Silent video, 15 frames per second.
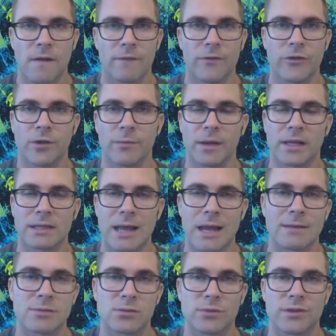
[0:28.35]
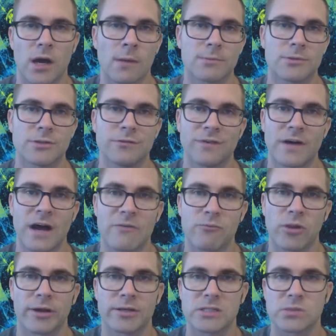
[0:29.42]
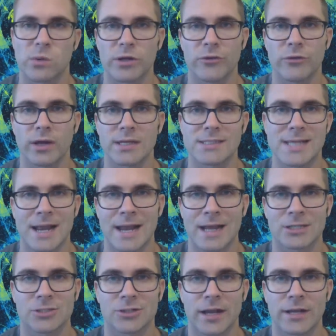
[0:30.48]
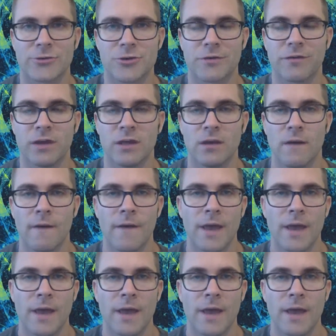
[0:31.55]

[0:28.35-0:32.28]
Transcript: You can make lineups with up to five players where you can 10 extra entry fee.